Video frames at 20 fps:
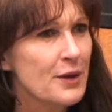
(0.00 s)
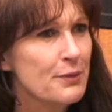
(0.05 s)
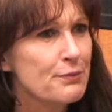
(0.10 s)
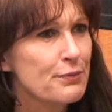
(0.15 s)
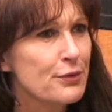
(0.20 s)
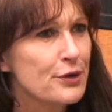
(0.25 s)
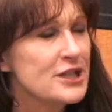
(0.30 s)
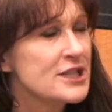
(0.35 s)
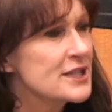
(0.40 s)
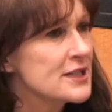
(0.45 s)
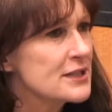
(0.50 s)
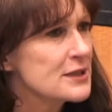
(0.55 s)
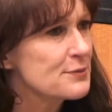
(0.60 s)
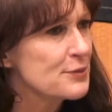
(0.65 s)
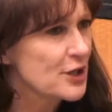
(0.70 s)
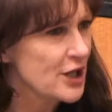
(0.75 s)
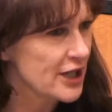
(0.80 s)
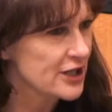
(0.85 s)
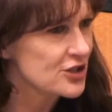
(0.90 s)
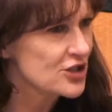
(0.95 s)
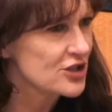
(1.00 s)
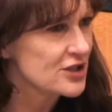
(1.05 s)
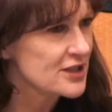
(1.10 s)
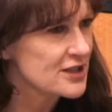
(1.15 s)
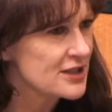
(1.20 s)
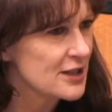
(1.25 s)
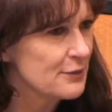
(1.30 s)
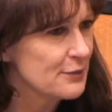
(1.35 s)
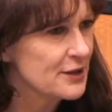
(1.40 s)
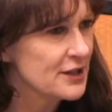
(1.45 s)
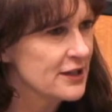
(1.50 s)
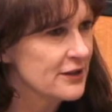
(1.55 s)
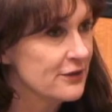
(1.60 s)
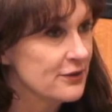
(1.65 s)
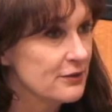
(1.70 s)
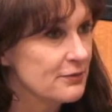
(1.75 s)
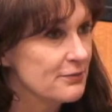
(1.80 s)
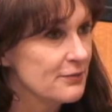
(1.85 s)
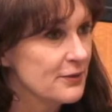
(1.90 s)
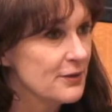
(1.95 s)
Prince's percussionist, I believe,
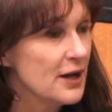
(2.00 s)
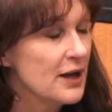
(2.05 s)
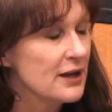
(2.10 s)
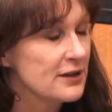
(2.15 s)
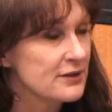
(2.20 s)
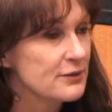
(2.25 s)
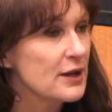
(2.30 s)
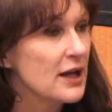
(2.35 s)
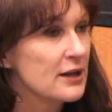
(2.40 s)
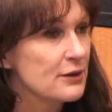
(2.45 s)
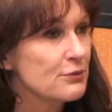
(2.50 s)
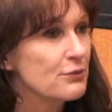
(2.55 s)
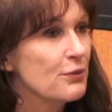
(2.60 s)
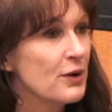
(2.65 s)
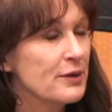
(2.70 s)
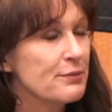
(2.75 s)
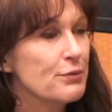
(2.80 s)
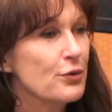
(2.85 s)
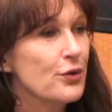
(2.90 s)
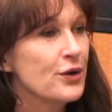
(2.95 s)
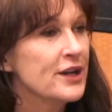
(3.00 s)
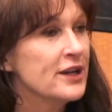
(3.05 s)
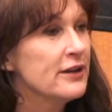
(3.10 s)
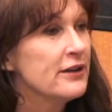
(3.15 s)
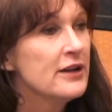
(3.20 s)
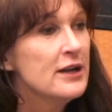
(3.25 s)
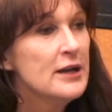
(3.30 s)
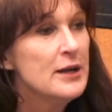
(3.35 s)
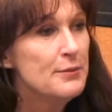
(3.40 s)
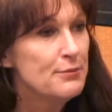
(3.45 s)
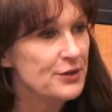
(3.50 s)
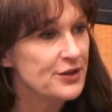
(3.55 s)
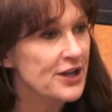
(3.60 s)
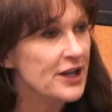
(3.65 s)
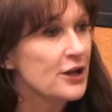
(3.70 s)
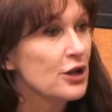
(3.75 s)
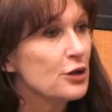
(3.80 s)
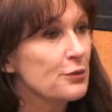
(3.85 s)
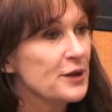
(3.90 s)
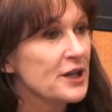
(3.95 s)
at one point. But
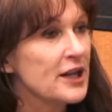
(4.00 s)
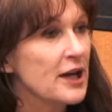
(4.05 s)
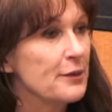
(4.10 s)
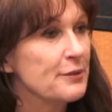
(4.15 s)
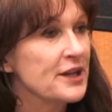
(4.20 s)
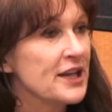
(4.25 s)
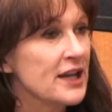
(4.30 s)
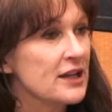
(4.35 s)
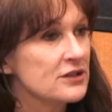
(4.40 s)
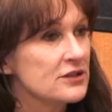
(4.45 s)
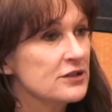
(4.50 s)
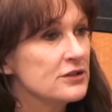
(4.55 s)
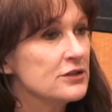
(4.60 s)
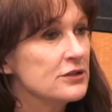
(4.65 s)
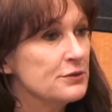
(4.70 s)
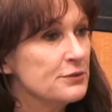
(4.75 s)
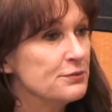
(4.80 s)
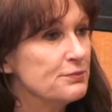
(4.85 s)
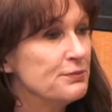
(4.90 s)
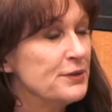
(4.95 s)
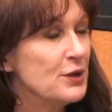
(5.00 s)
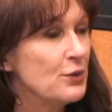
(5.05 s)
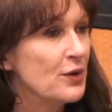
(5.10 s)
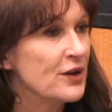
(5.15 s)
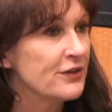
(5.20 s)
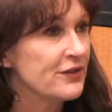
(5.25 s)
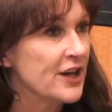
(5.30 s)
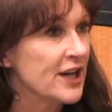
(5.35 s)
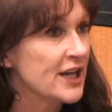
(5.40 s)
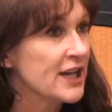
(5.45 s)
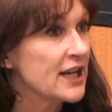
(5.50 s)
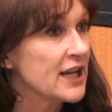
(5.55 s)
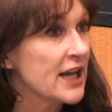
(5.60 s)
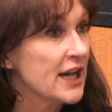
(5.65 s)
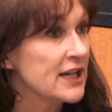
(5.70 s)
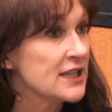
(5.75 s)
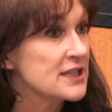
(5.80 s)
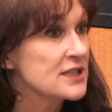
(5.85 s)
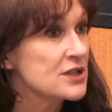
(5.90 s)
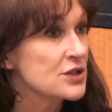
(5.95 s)
they're going to be coming out to be one of our
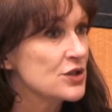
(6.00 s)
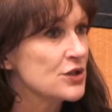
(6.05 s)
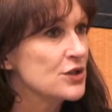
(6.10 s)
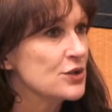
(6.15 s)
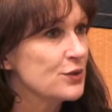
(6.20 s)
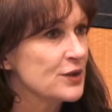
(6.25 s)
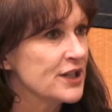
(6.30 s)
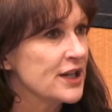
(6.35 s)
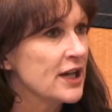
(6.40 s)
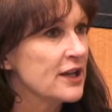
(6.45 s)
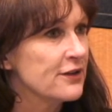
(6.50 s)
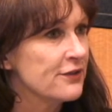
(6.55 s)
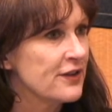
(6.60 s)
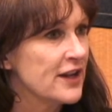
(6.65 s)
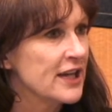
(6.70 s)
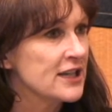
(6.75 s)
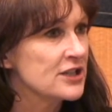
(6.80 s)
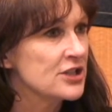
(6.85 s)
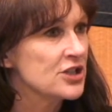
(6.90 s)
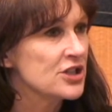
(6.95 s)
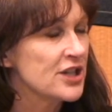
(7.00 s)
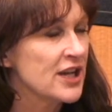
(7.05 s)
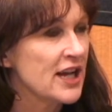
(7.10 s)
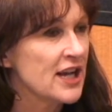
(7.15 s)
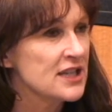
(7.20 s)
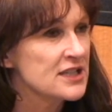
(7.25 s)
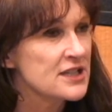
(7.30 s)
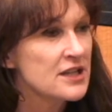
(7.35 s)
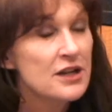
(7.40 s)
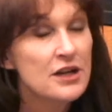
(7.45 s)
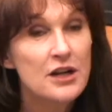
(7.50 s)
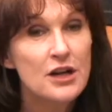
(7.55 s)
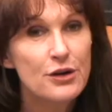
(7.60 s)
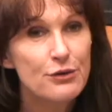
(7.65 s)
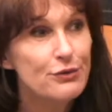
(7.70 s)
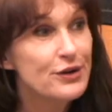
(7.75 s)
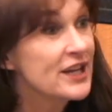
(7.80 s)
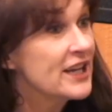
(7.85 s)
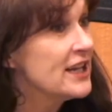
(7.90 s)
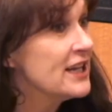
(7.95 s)
headliners to do a night of Latin jazz.
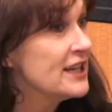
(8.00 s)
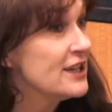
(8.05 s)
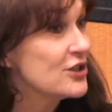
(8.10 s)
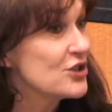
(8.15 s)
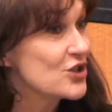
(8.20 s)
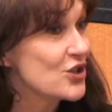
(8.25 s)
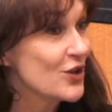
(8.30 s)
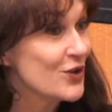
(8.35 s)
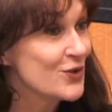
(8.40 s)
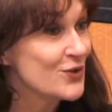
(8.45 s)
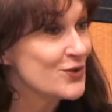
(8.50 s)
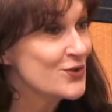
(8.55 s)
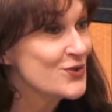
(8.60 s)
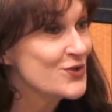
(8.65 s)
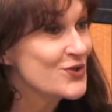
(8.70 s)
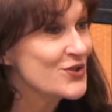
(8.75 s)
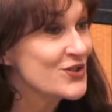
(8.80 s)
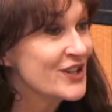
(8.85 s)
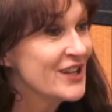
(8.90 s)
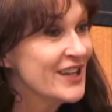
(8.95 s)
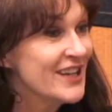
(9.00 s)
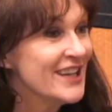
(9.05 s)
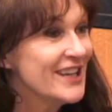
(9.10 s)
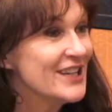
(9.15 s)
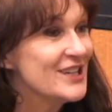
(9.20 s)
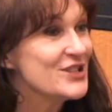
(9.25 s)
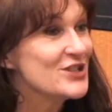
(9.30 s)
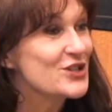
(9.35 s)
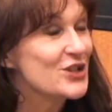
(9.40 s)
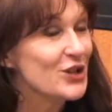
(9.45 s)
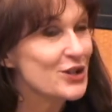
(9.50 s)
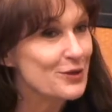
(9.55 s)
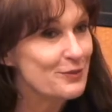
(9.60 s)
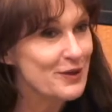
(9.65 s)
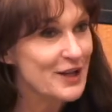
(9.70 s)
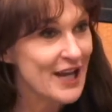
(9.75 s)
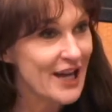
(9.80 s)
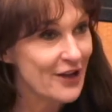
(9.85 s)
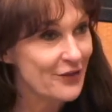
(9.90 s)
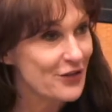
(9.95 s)
Ricky Lee Jones is going to
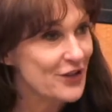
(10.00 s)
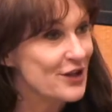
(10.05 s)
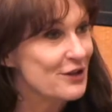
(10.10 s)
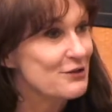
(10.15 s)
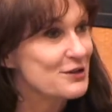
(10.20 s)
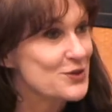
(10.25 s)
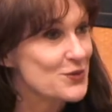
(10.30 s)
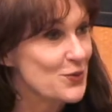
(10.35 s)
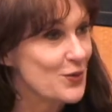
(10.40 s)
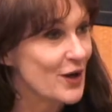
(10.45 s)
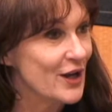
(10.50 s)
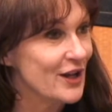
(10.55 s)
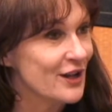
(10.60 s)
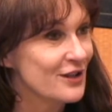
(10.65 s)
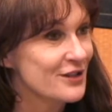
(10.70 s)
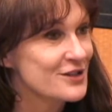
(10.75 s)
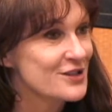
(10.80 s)
be out there as well.